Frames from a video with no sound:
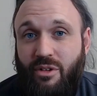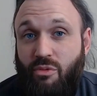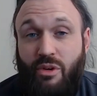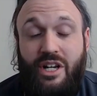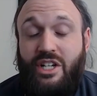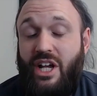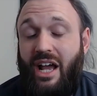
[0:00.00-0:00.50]
them
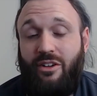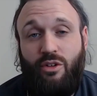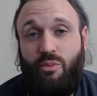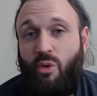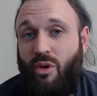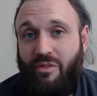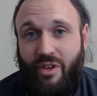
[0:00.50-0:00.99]
to reach
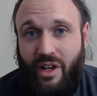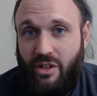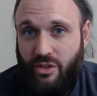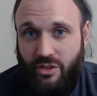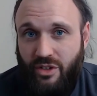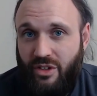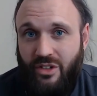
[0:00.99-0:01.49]
out to more
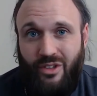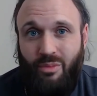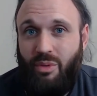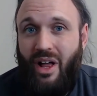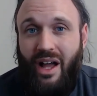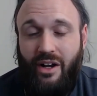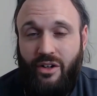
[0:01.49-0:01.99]
vendors and
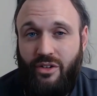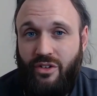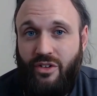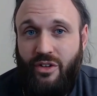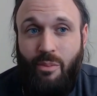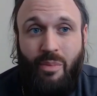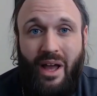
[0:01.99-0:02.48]

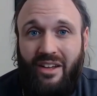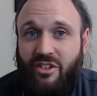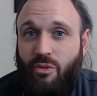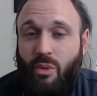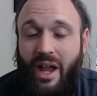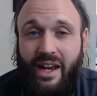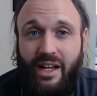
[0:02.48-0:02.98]
suppliers the
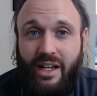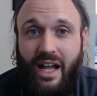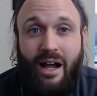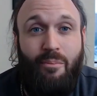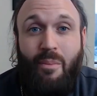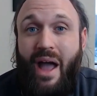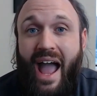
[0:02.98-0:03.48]
best way to
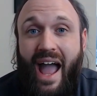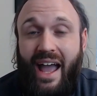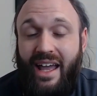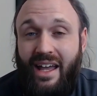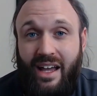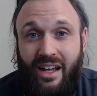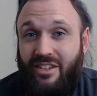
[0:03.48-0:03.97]

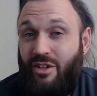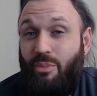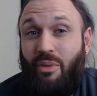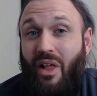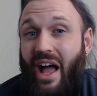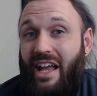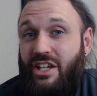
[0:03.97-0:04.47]
combat
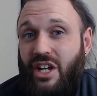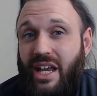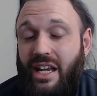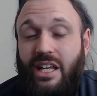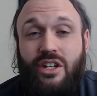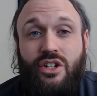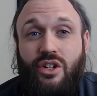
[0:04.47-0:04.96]
supply
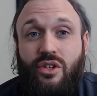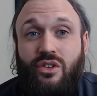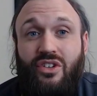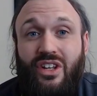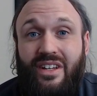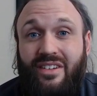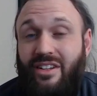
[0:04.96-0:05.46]
chain
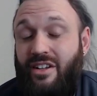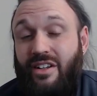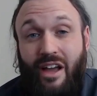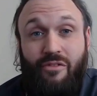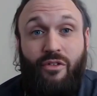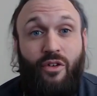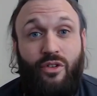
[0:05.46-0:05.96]
issues is to
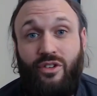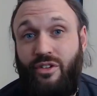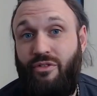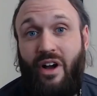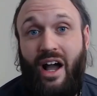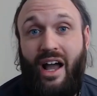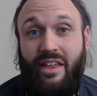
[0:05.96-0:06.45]

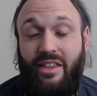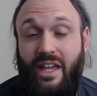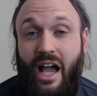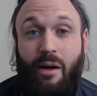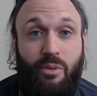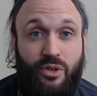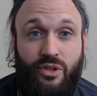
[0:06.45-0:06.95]
diversify
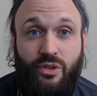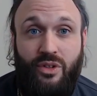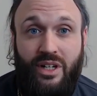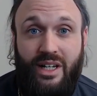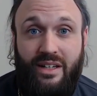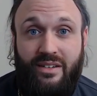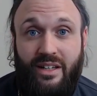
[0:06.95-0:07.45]
the
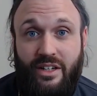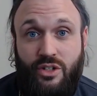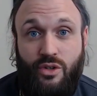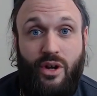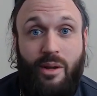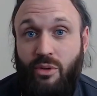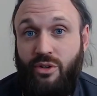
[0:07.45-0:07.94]
opportunities
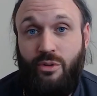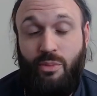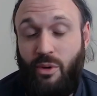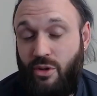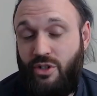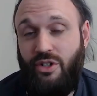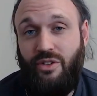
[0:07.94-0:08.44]
that you're able
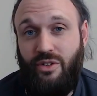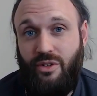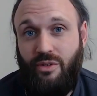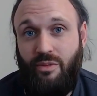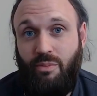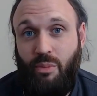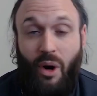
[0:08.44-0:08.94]
to
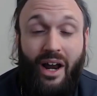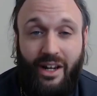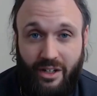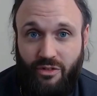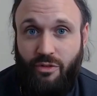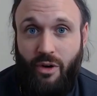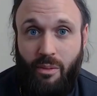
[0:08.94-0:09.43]
purchase
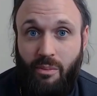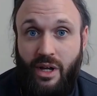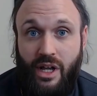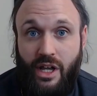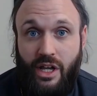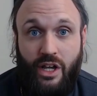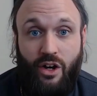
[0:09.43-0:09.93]
products from.
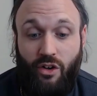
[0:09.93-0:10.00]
